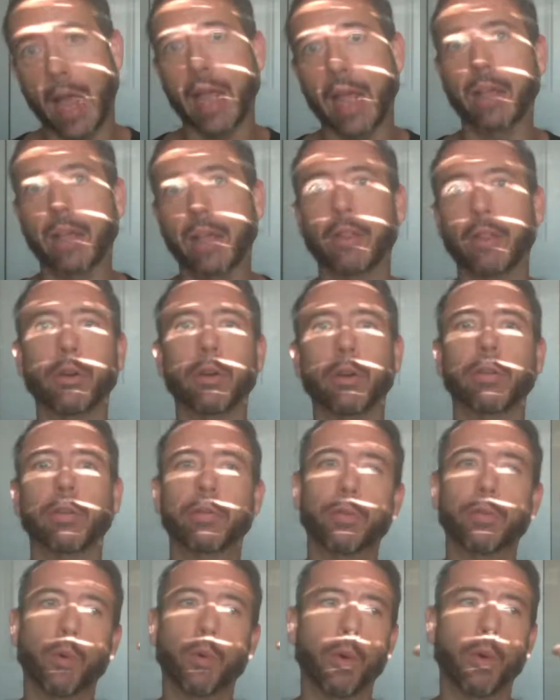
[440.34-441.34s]
alert
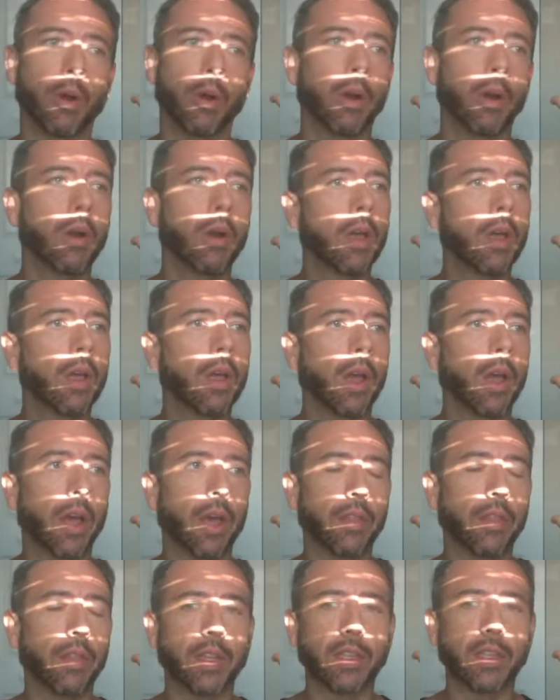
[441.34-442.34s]
for
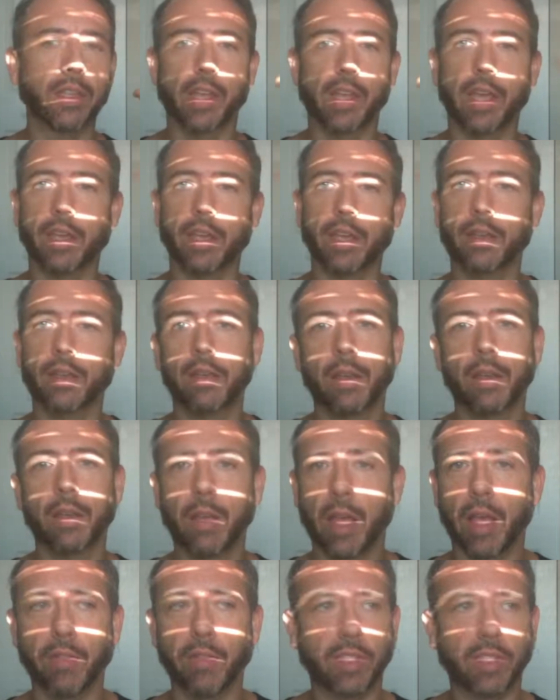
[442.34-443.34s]
things like
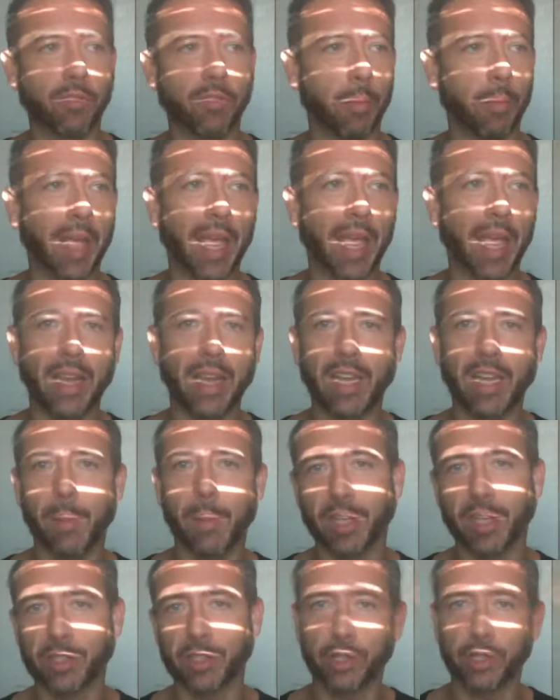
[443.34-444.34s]
everything from
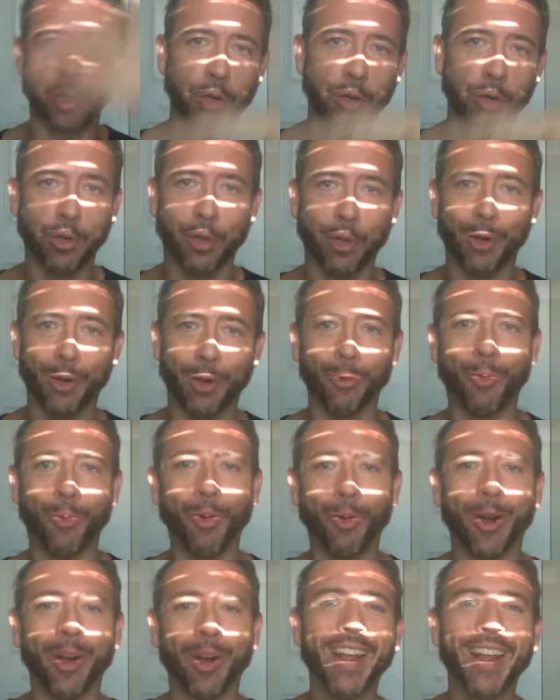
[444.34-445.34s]
pandemics to nuclear
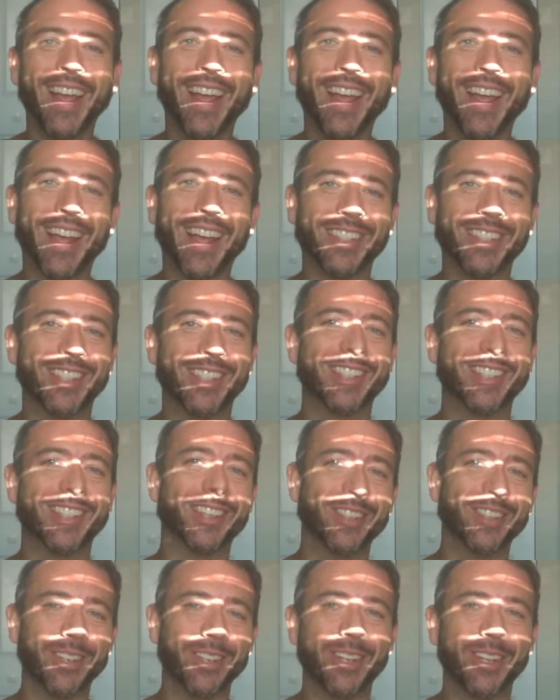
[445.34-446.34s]
war, it's just a
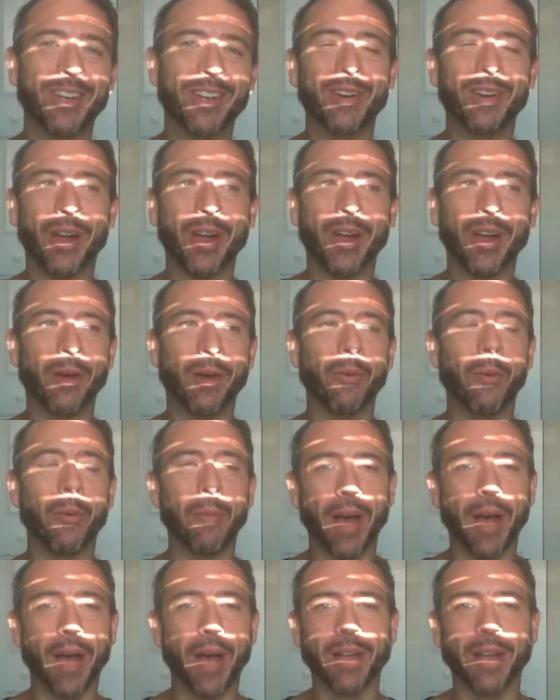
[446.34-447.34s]
good
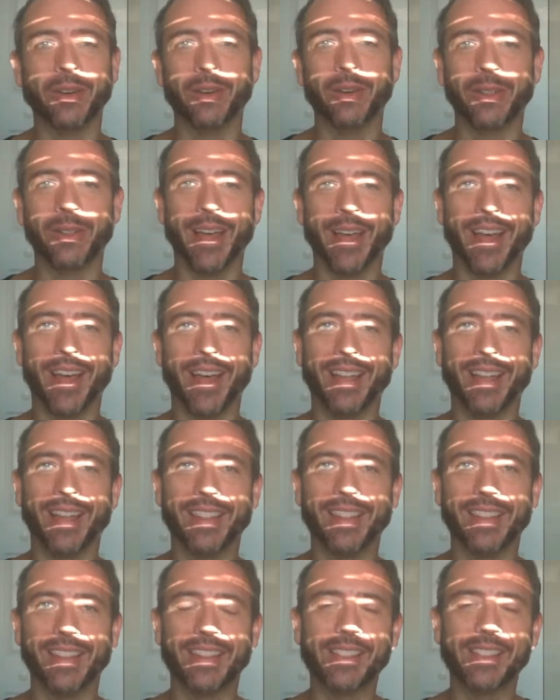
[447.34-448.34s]
reminder that
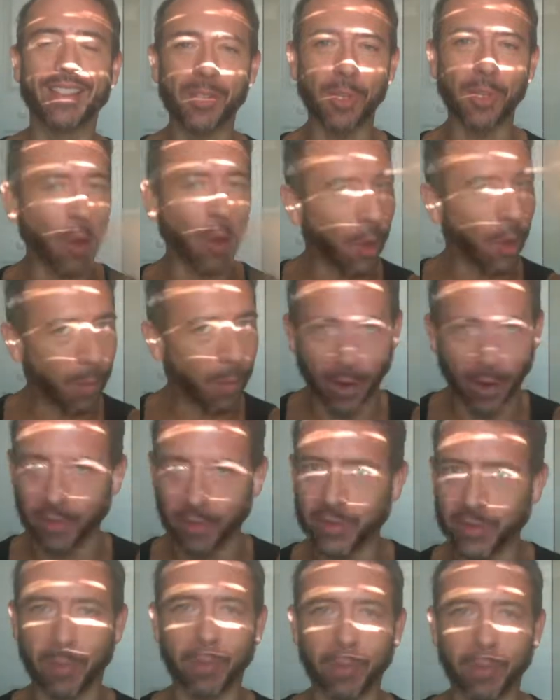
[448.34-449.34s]
this is all part
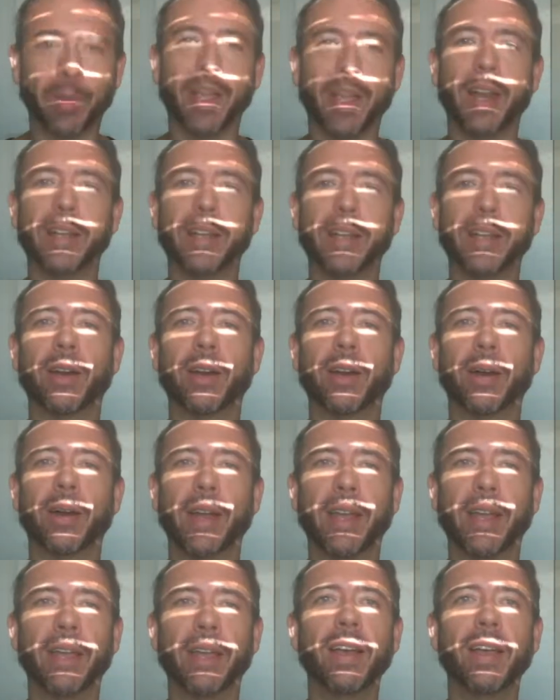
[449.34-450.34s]
of some planetary